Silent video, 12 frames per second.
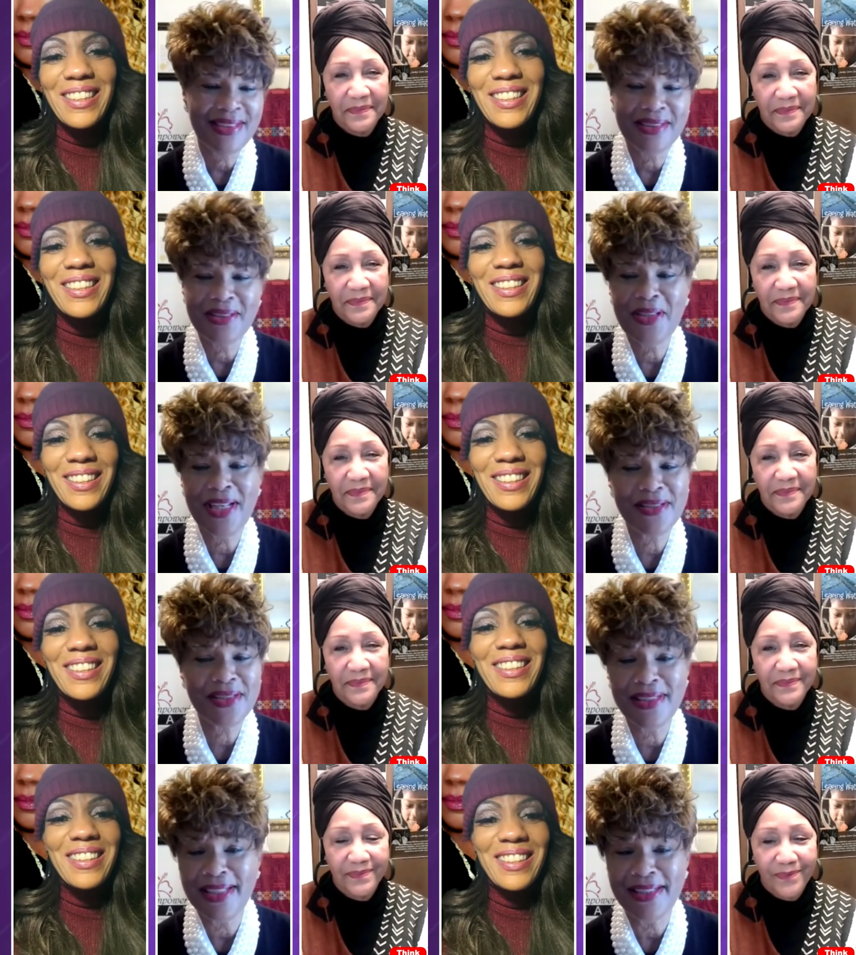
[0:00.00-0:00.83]

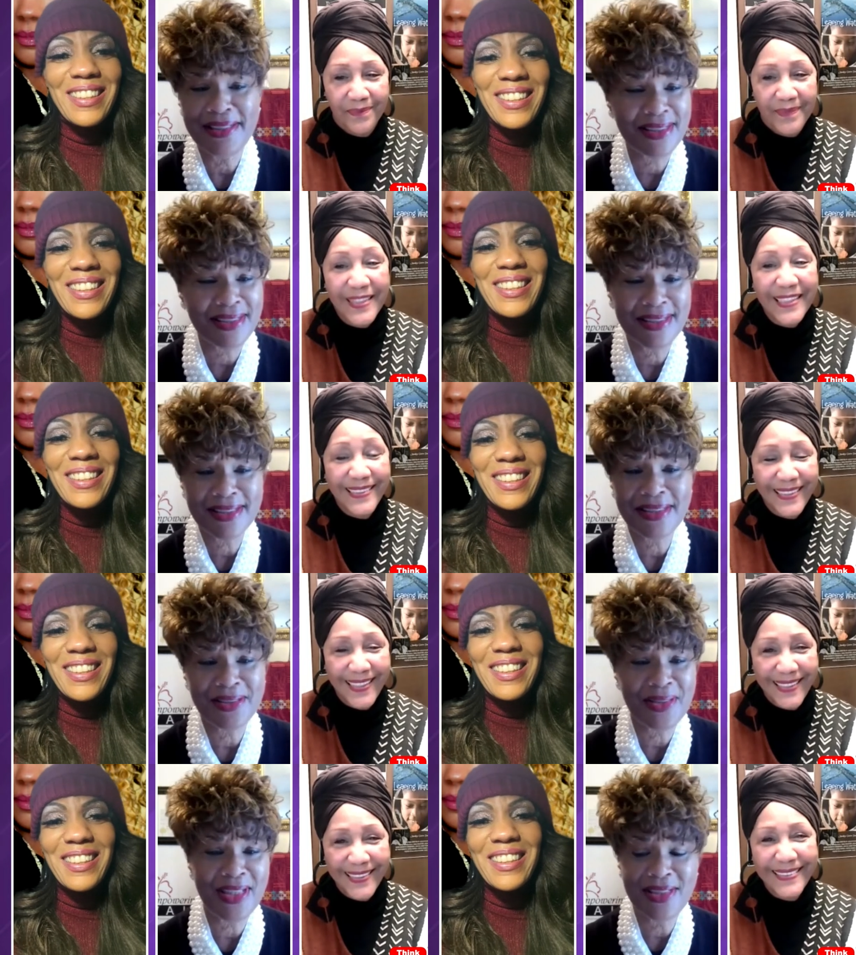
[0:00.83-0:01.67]
Speaker 1: congratulations.
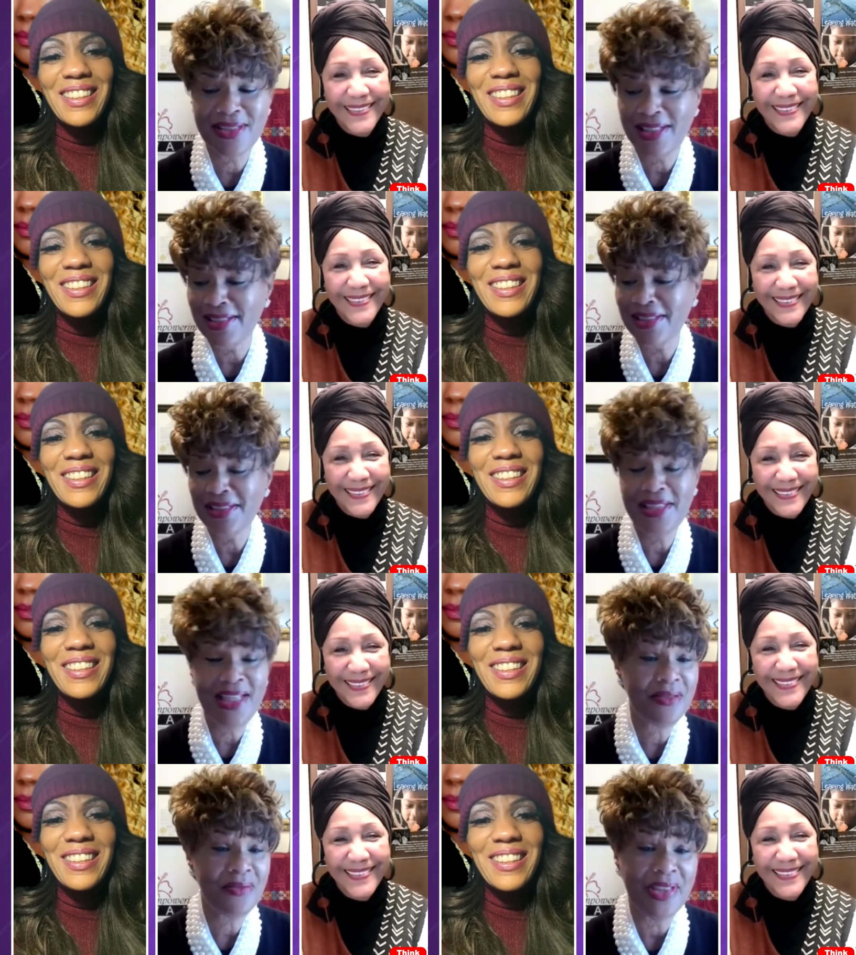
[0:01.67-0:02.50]
Congratulations. It
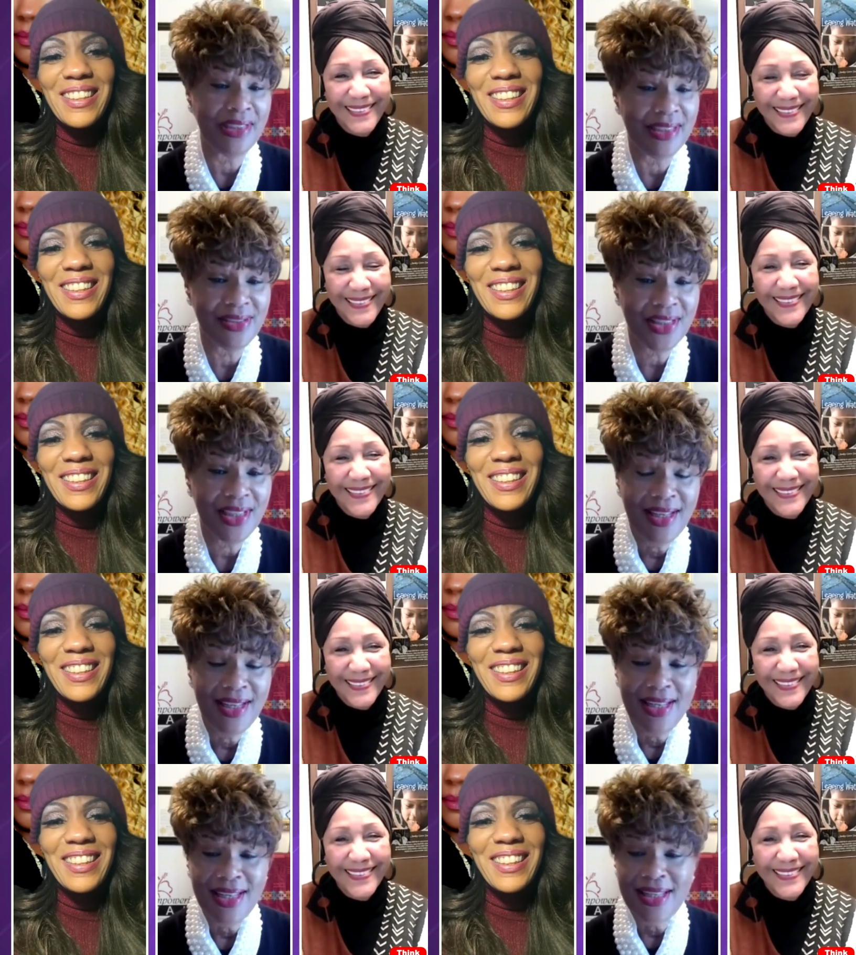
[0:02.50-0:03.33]
takes a village.
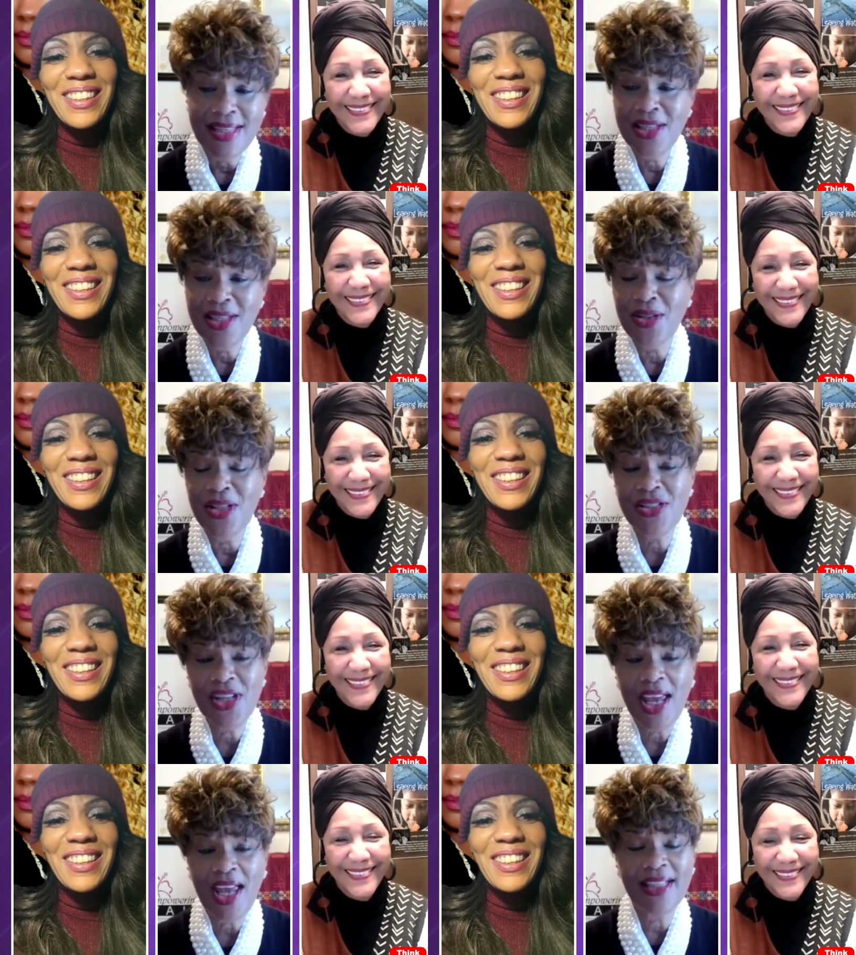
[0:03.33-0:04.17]
So,
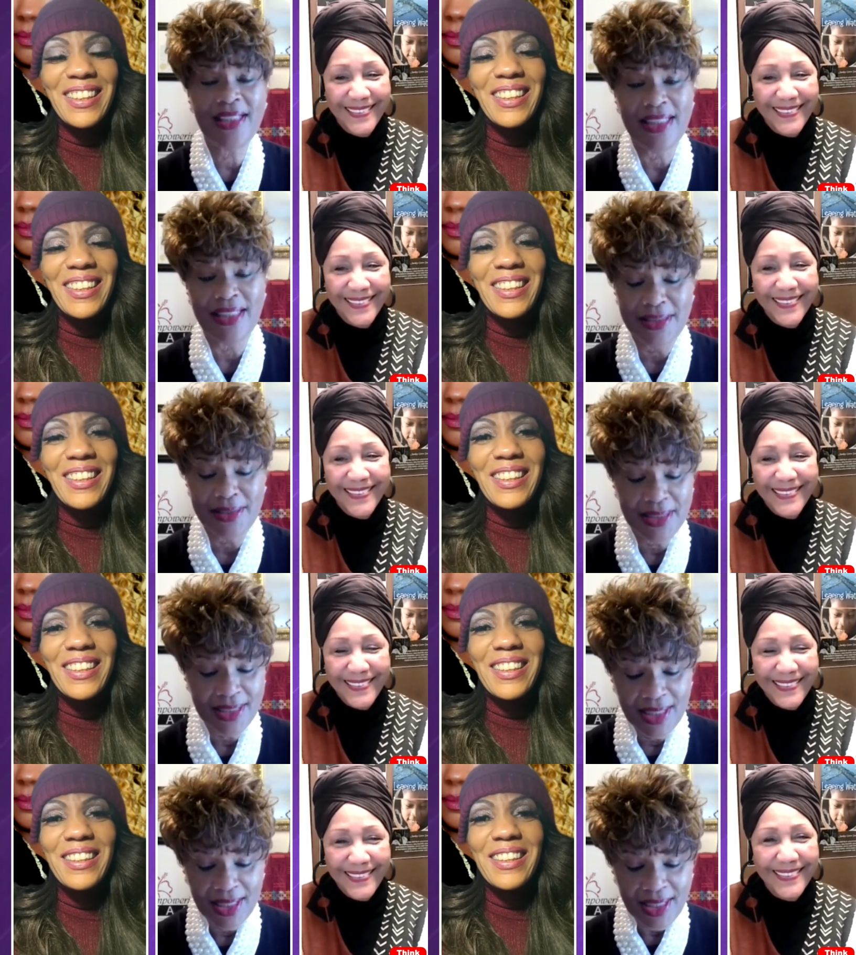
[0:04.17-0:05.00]

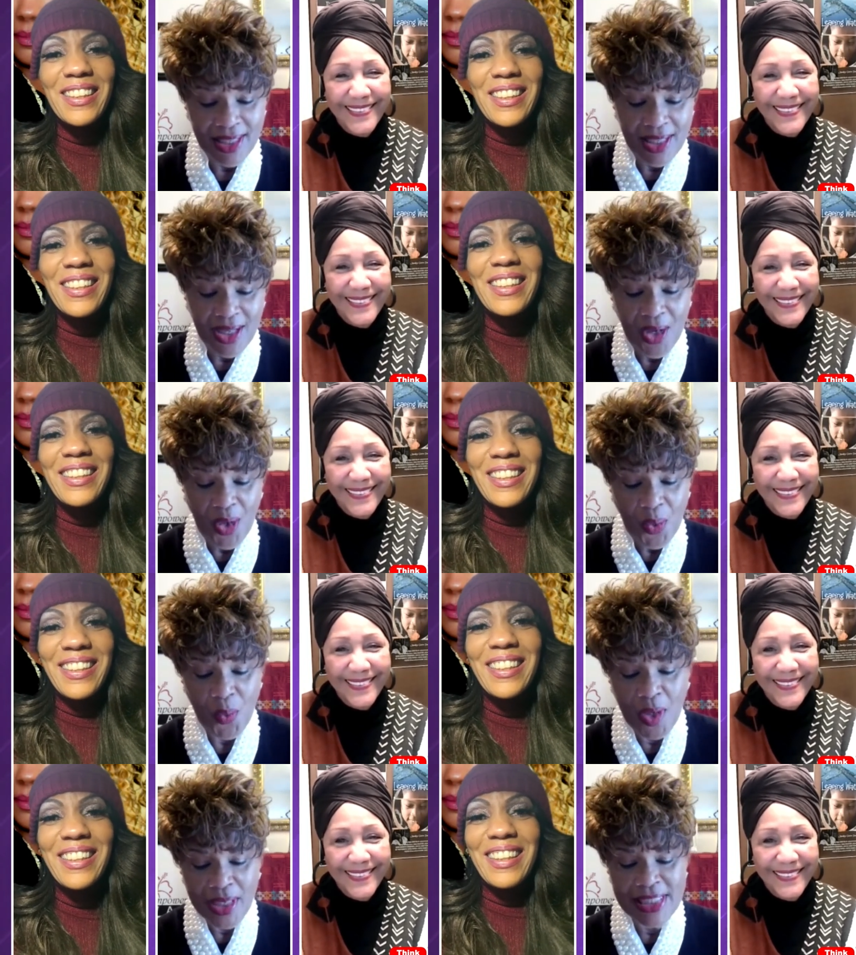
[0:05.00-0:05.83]
Jacalyn,
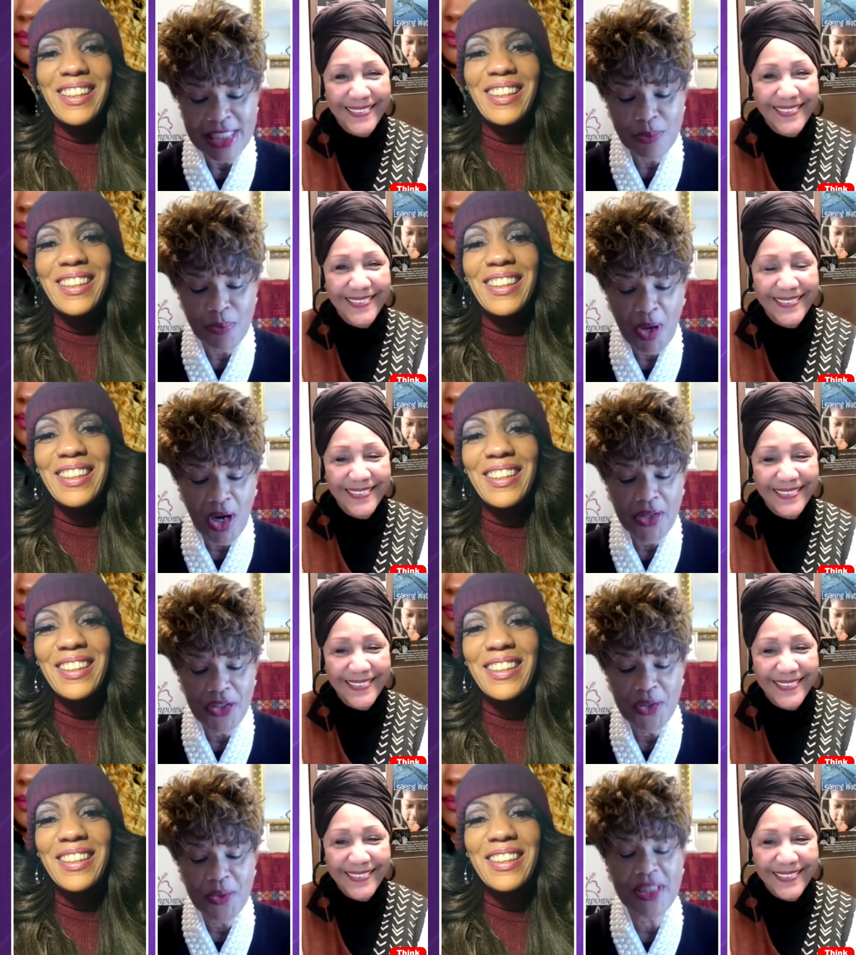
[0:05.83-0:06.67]
what
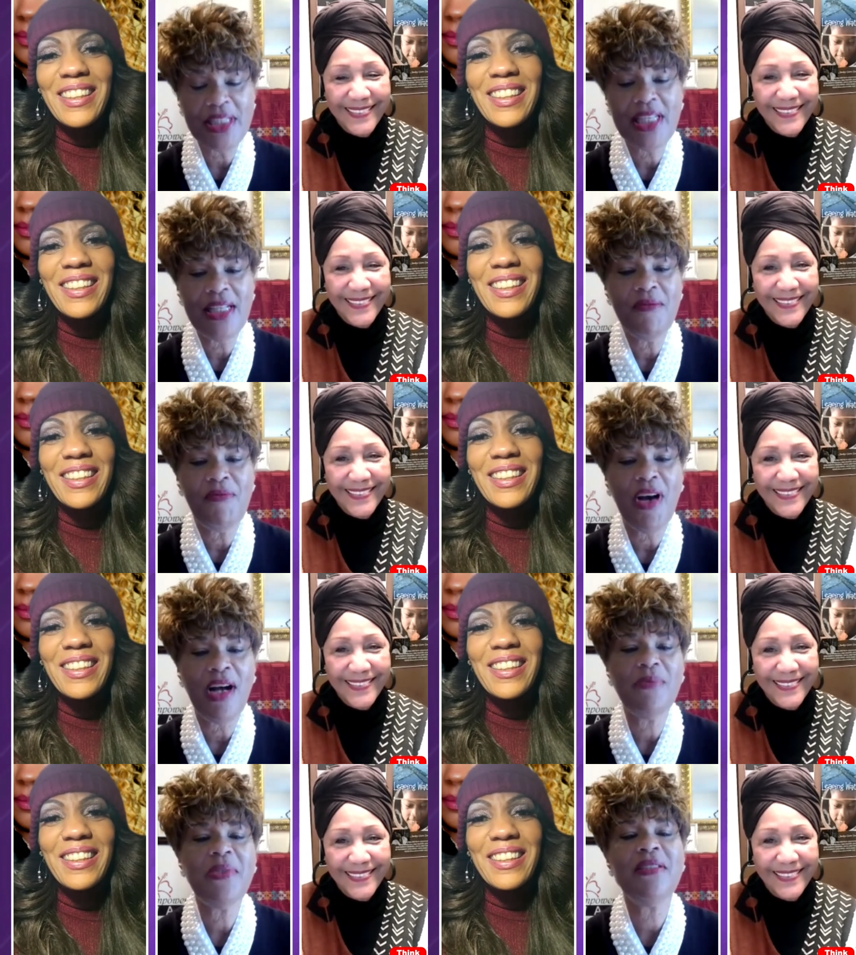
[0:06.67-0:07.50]
inspired you to get
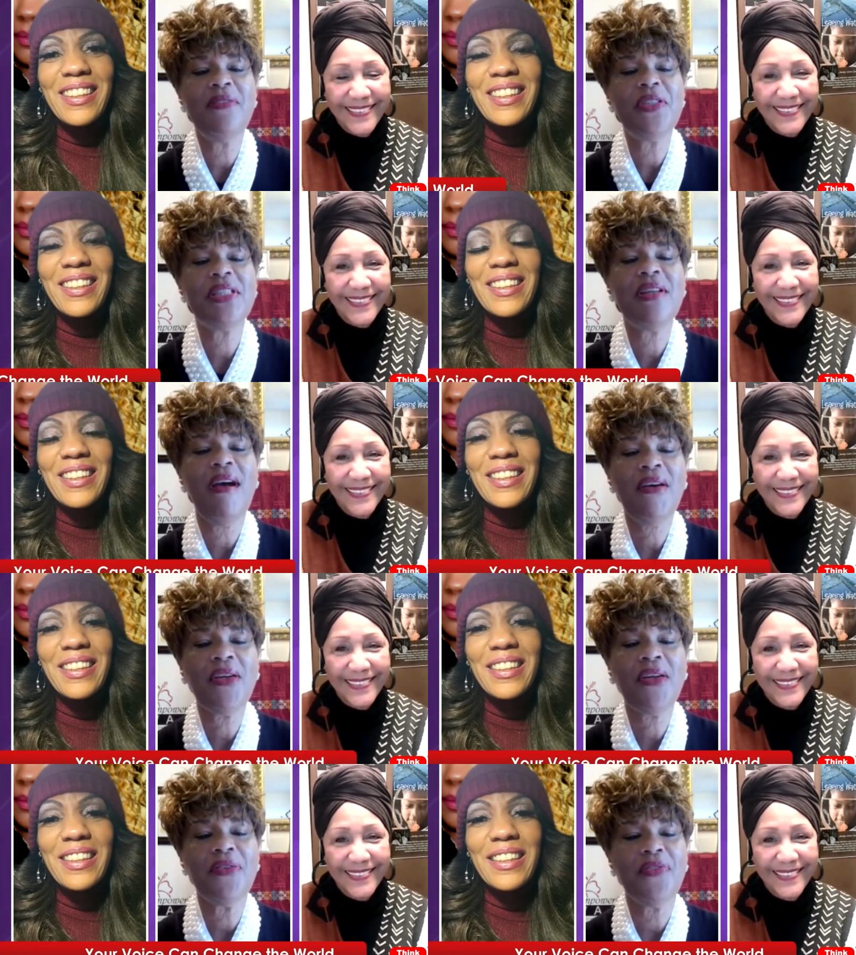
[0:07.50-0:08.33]
involved in
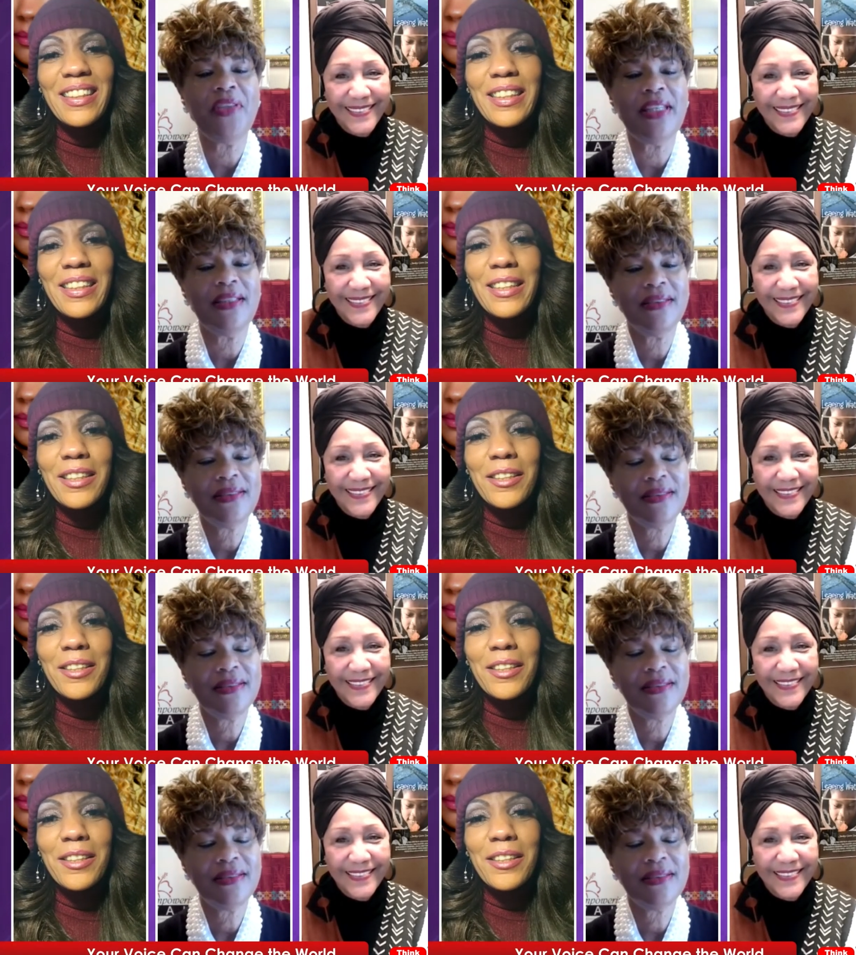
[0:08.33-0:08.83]
photography?